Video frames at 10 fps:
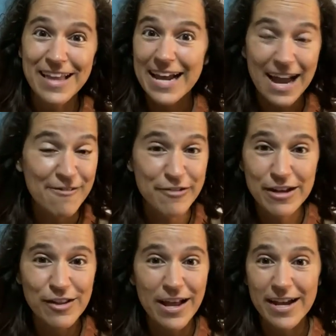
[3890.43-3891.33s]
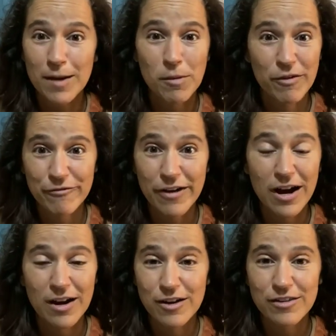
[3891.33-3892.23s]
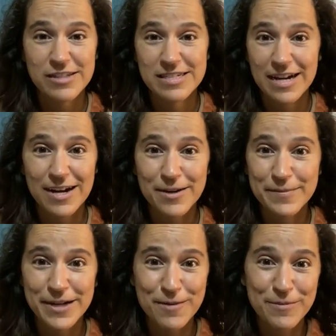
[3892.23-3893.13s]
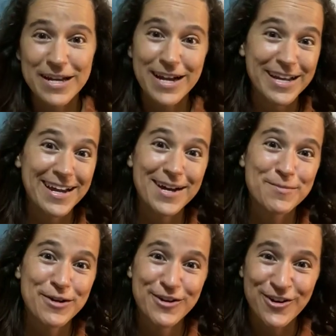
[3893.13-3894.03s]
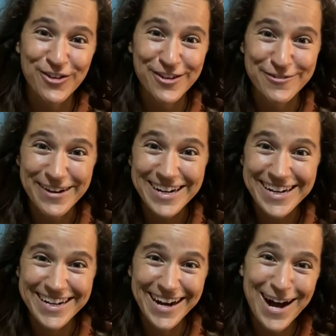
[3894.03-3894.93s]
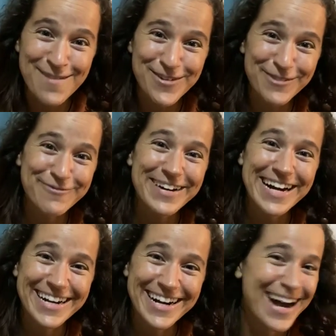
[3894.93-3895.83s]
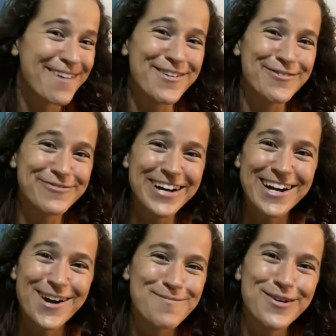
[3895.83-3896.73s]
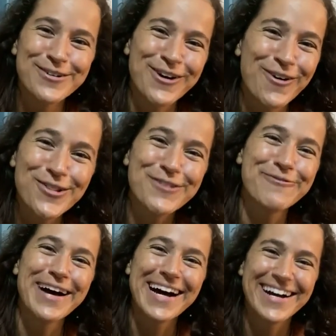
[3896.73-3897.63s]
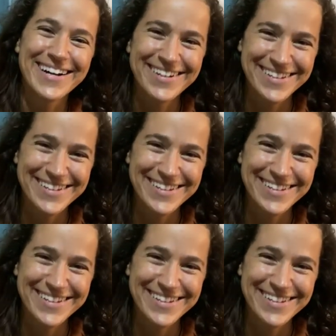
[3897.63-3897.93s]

like I feel like I'm on fire all the time, and I'm like, yeah, I'm on holy fire. I'm on fire. I'm on fire. I'm on holy fire.